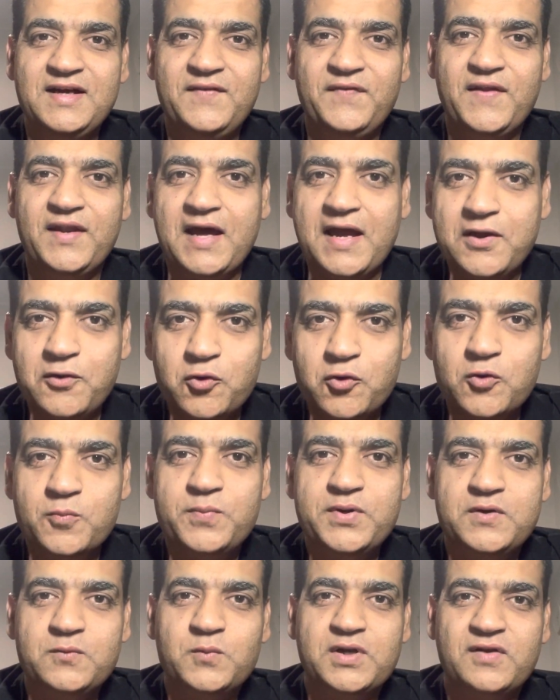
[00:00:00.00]
that I
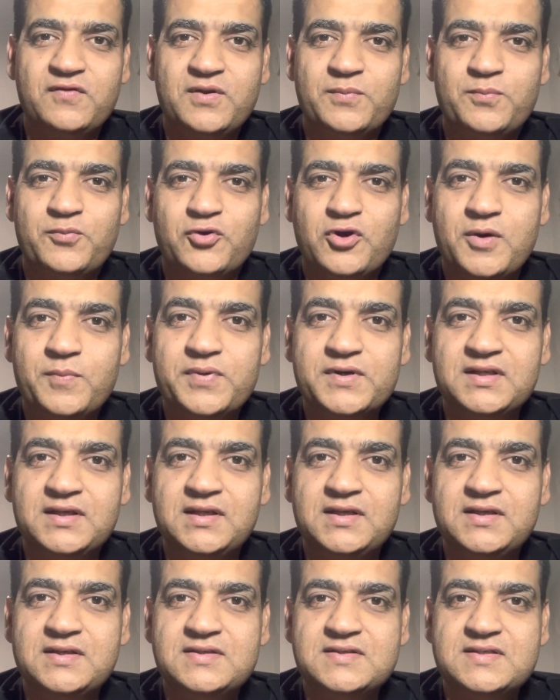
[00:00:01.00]
opened one of the
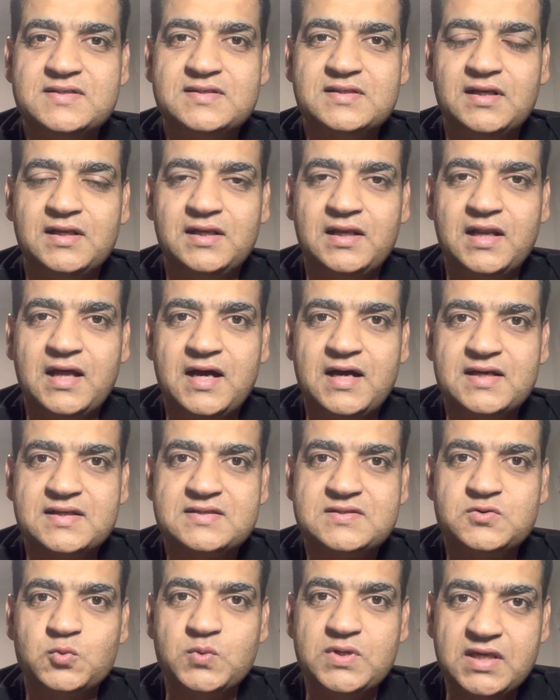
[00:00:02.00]
properties
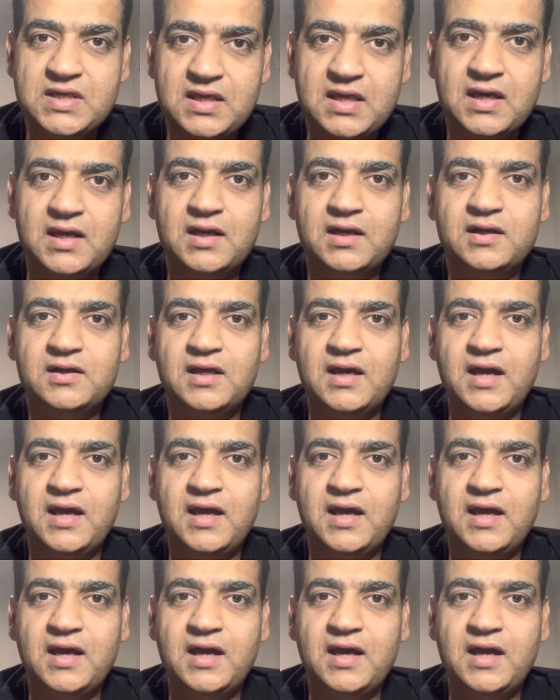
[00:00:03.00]
last weekend,